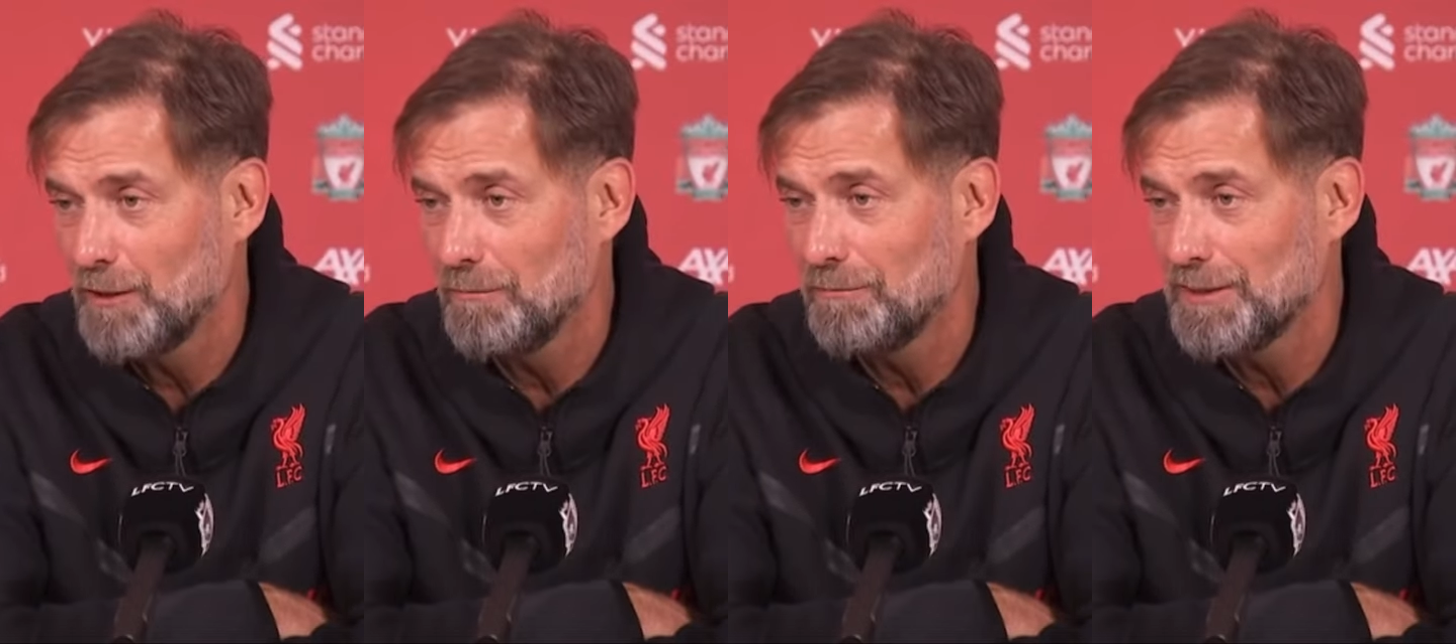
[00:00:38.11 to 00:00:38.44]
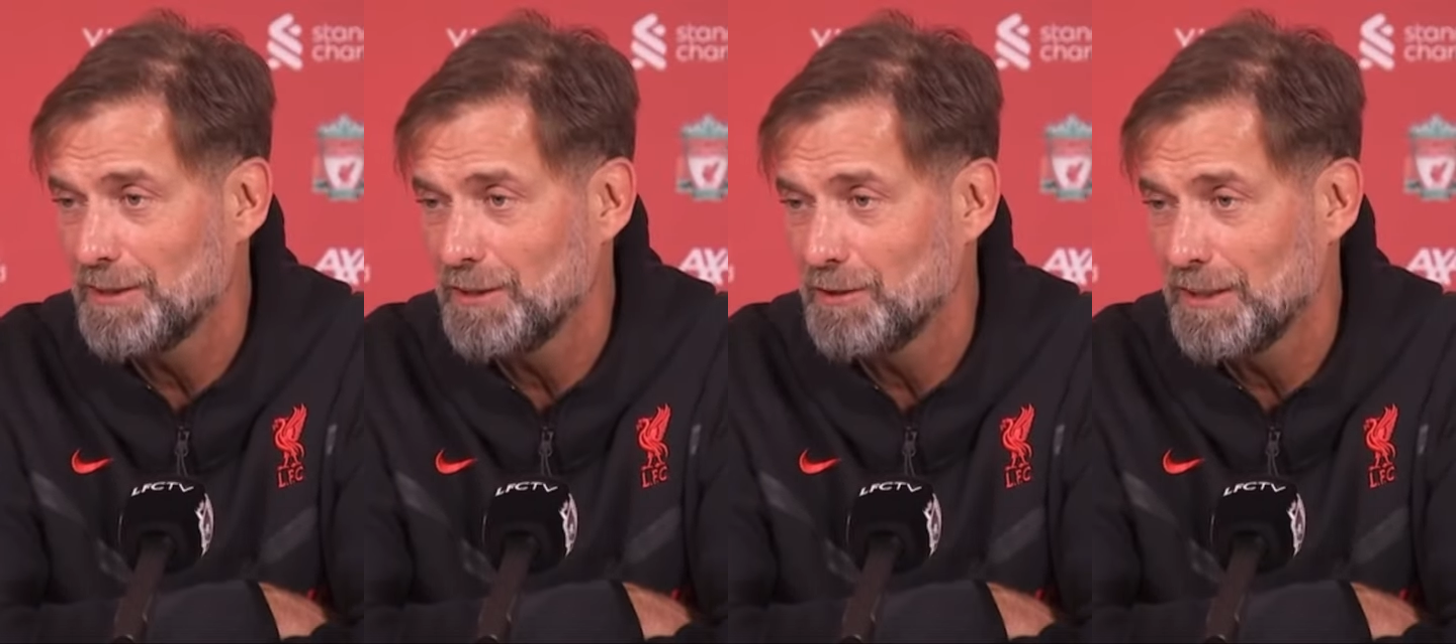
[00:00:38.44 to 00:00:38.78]

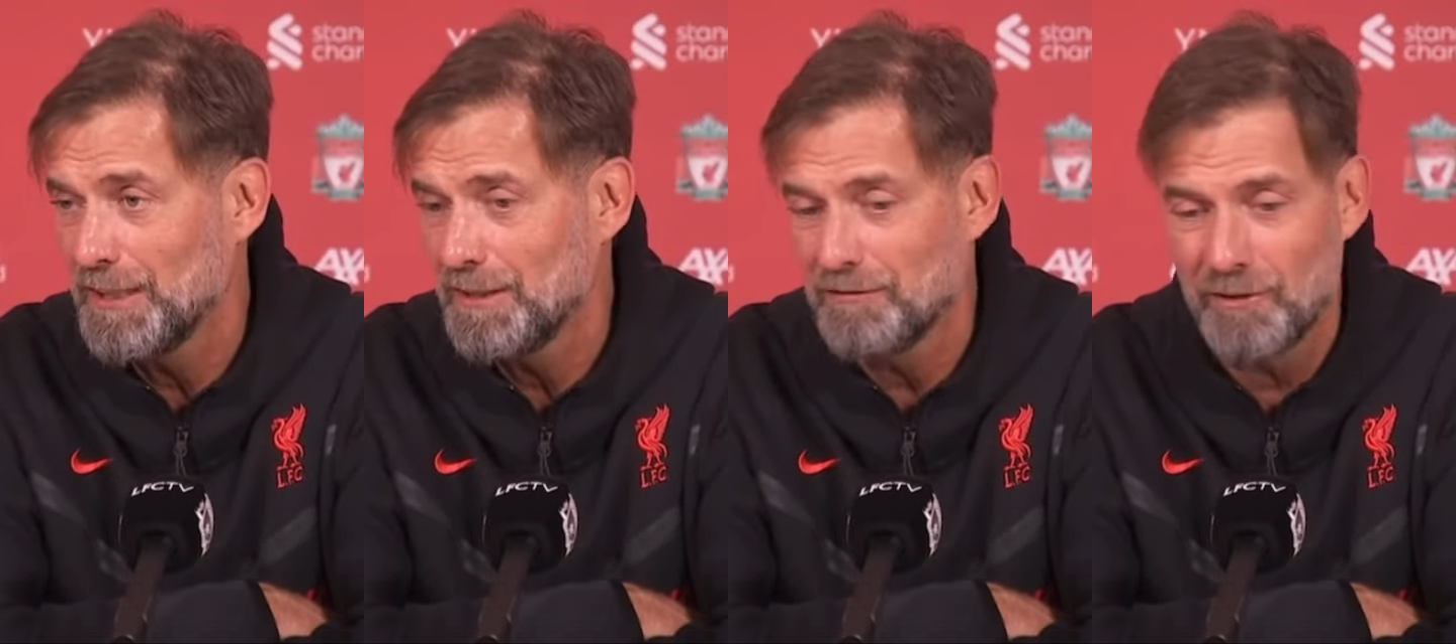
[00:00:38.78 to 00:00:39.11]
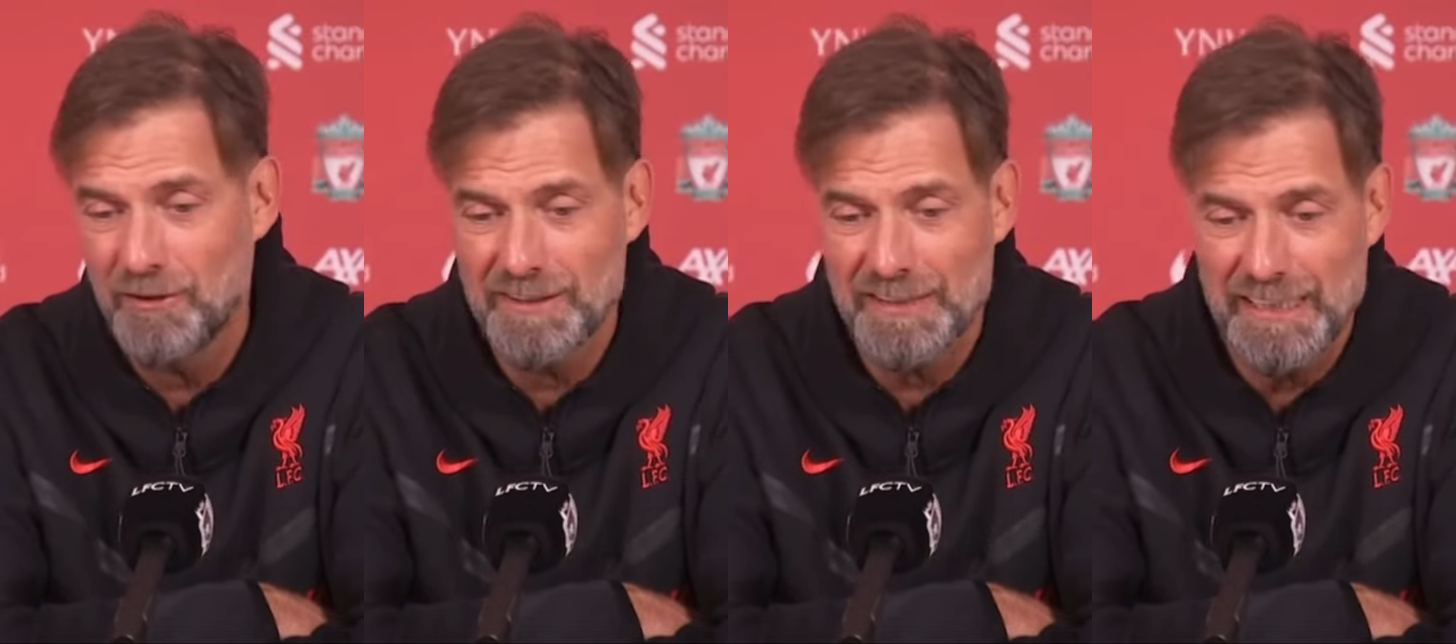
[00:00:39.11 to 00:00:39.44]
obviously together
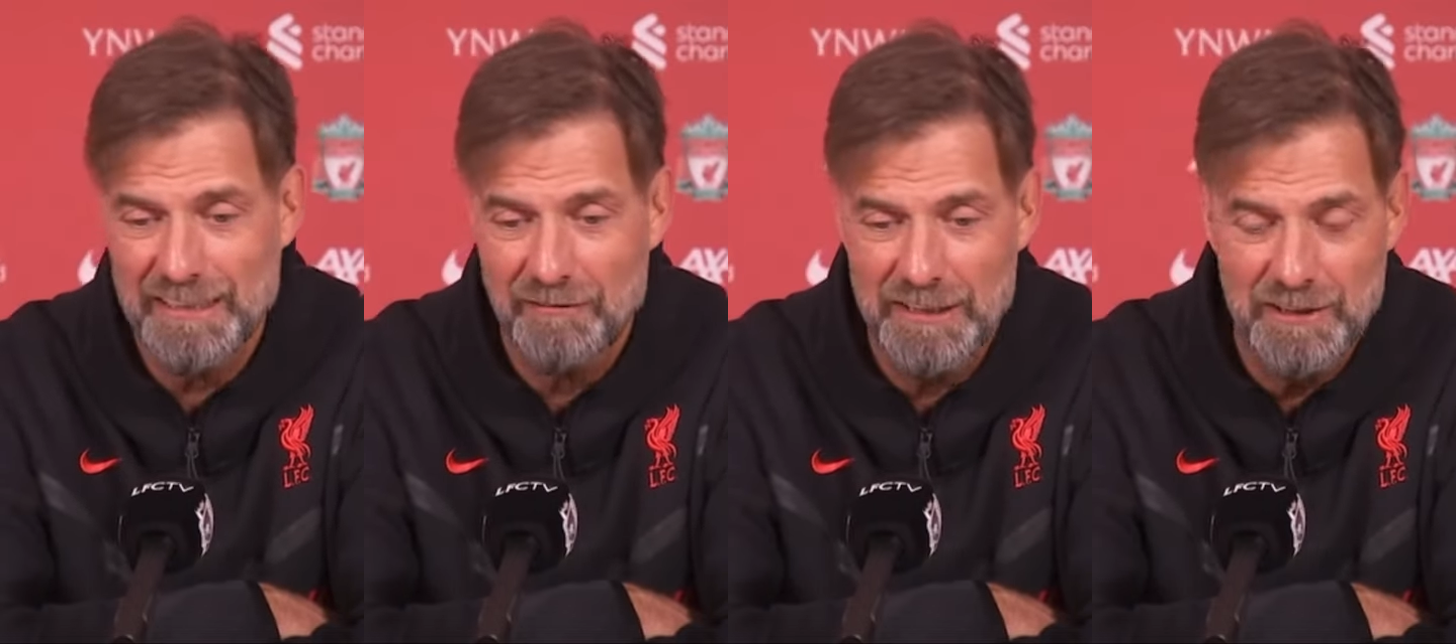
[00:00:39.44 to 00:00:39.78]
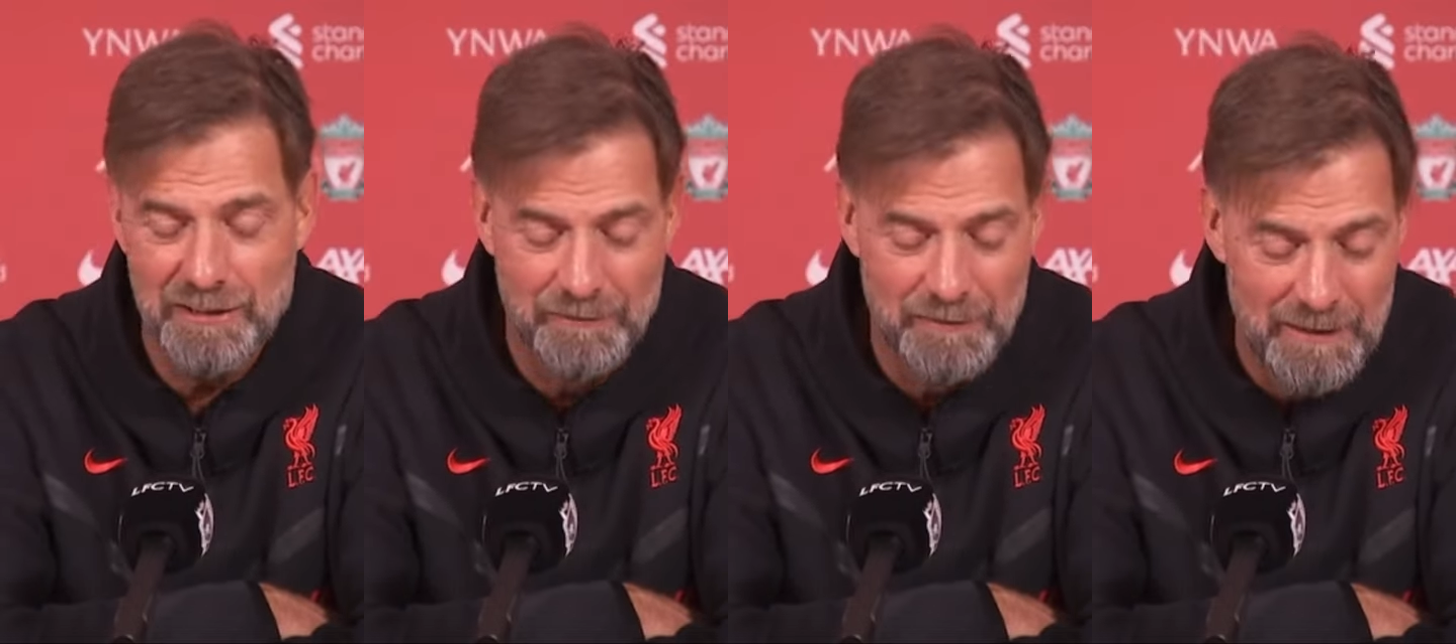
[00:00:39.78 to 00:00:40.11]
for Celta Vigo.